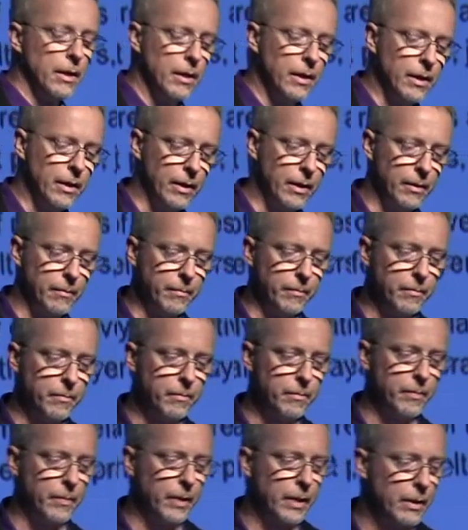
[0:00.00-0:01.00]

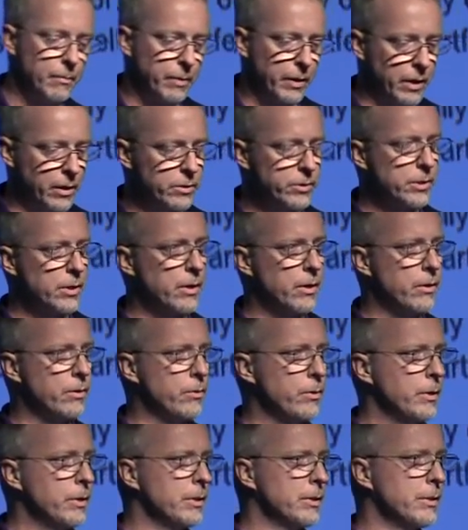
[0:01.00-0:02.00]
but
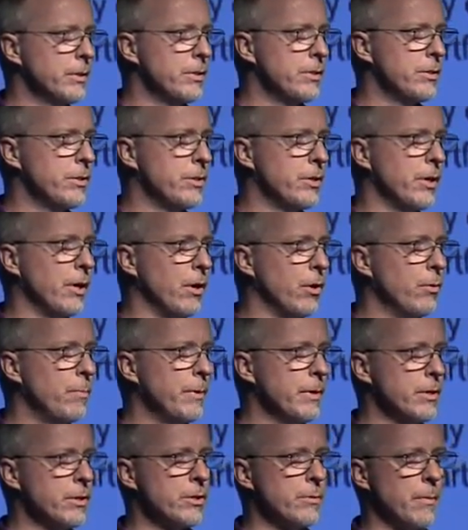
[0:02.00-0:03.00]
also to
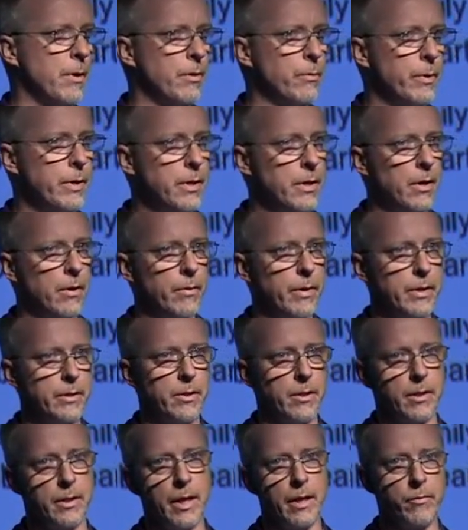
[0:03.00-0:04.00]
open a small window into
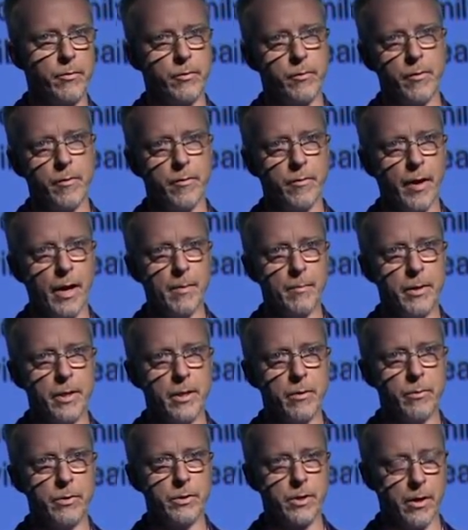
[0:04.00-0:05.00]
the life of a family
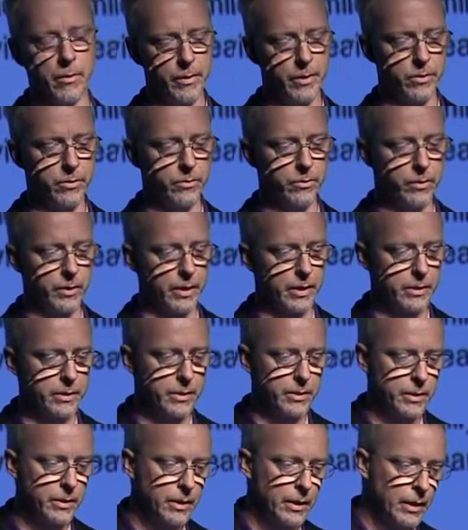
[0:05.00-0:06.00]
that was going through
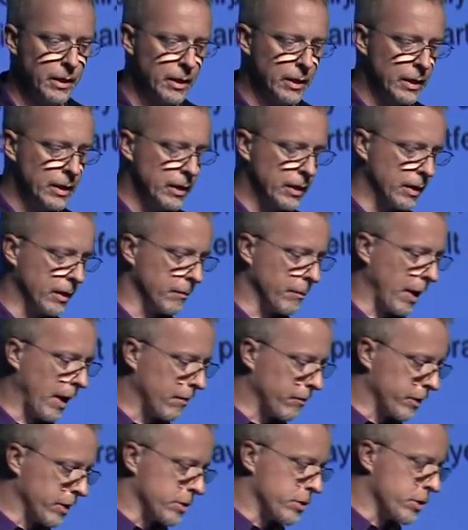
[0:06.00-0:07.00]
this,
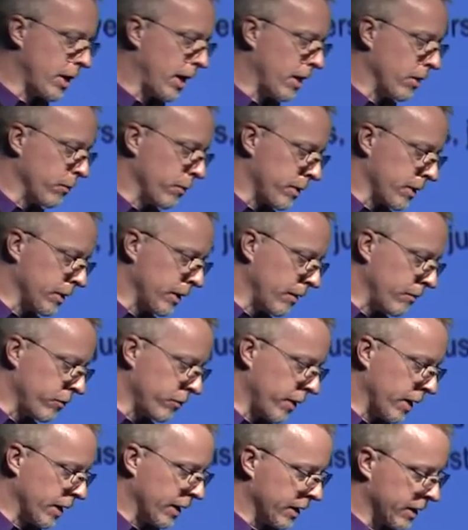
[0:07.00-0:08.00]
having a child with a
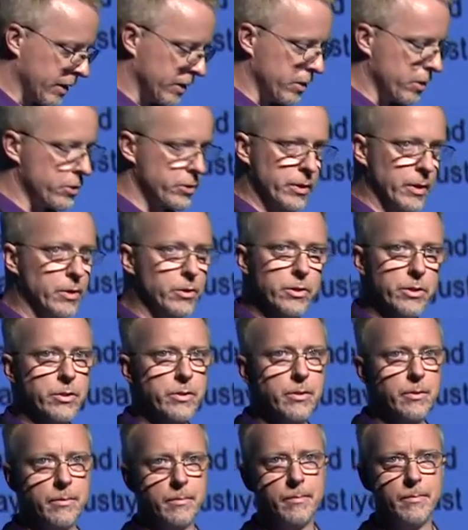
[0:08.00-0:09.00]
life-threatening condition that just,
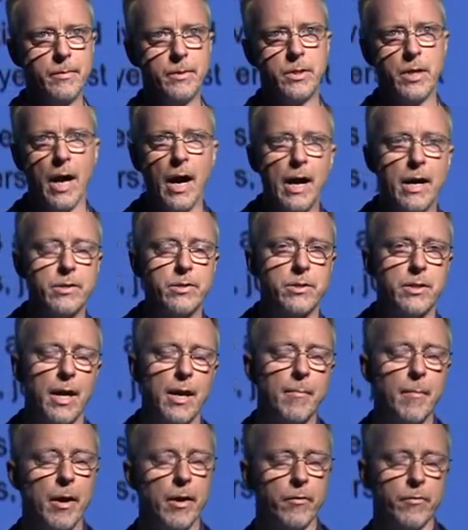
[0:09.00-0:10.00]
to us,
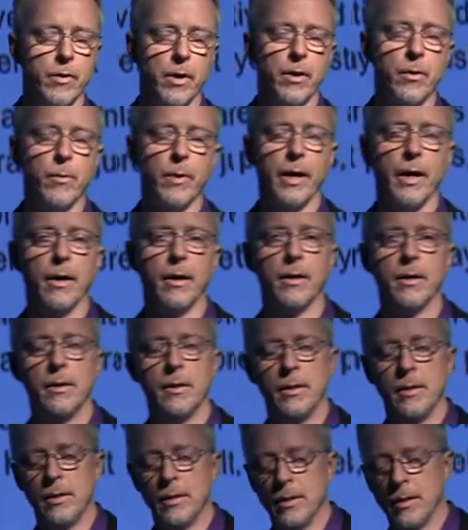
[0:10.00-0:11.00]
came out of nowhere,
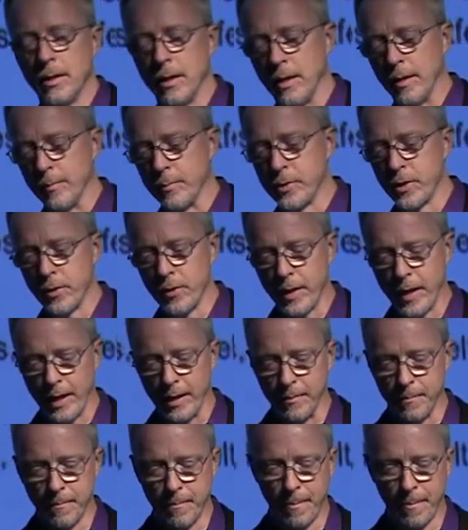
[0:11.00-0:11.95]
so that